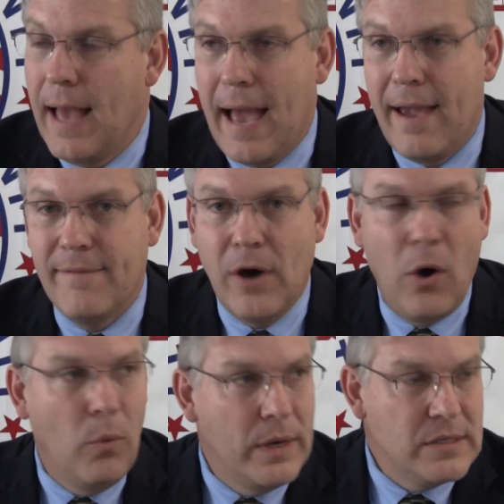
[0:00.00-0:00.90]
I have
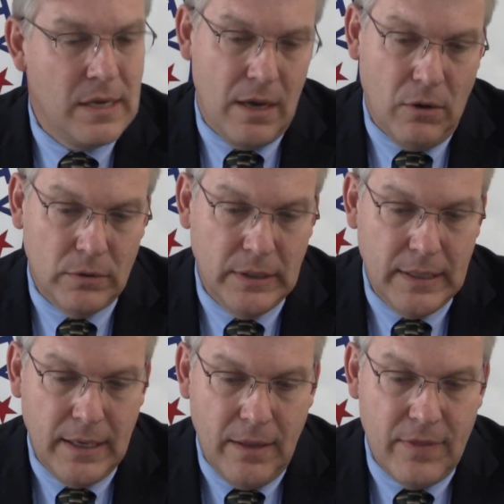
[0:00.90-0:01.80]
always held
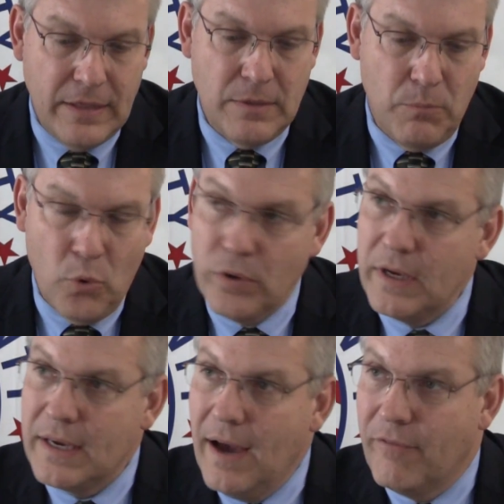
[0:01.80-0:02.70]
that the more
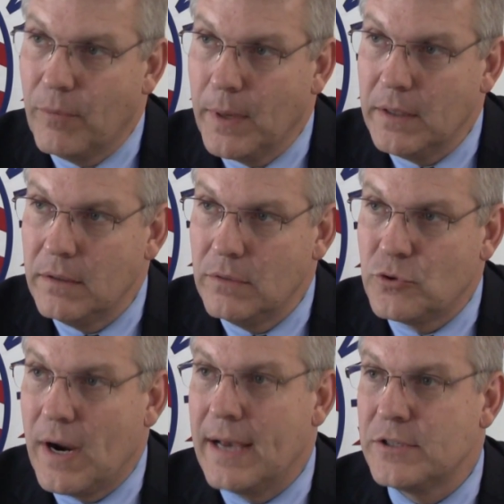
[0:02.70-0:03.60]
that government
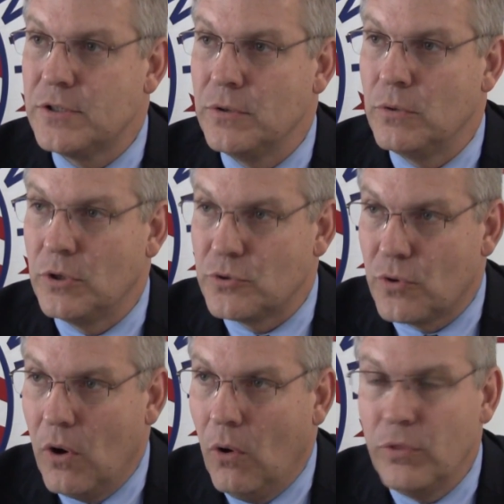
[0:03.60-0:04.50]
tries to
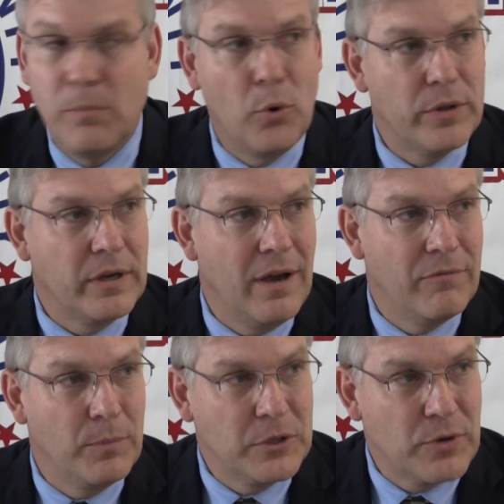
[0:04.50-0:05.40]
control, the more that
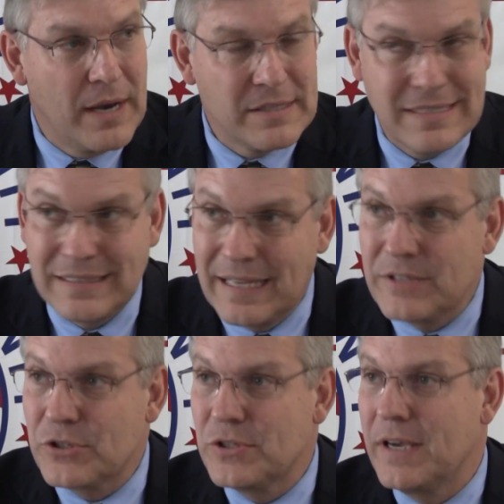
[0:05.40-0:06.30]
government tries to
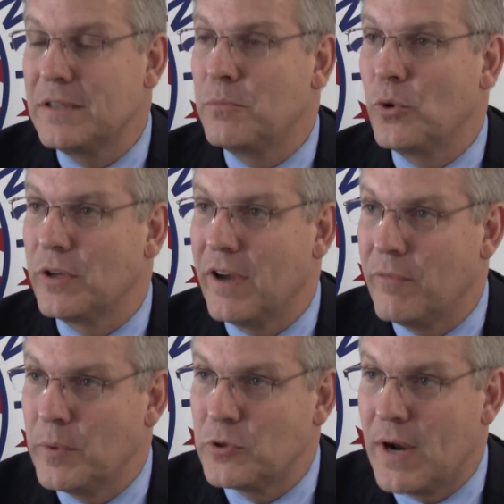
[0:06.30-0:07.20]
legislate, the more that
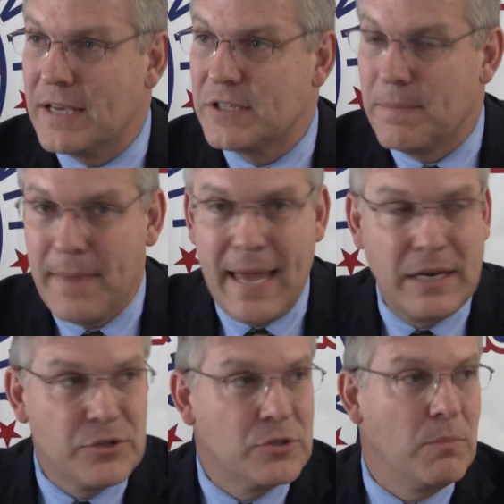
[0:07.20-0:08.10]
government tries to
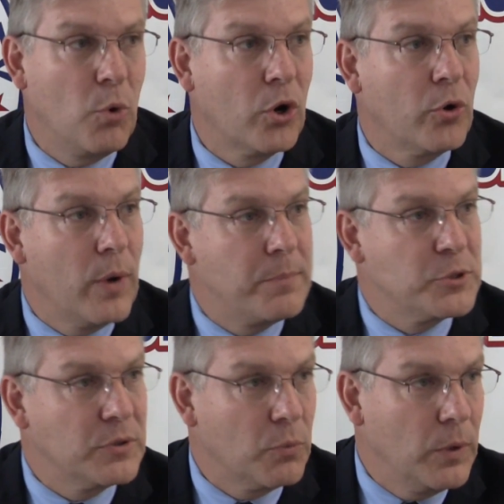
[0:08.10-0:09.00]
manage, the more
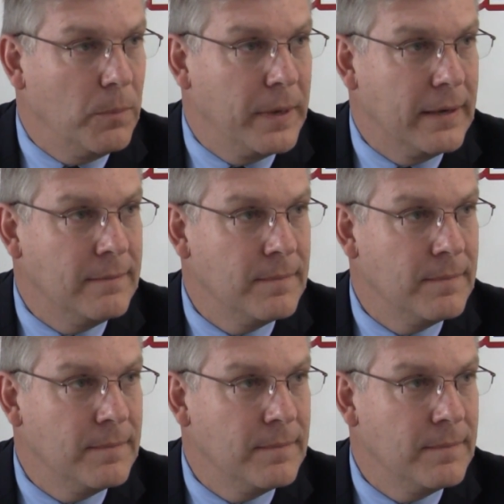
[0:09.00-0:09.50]
corruption there will be.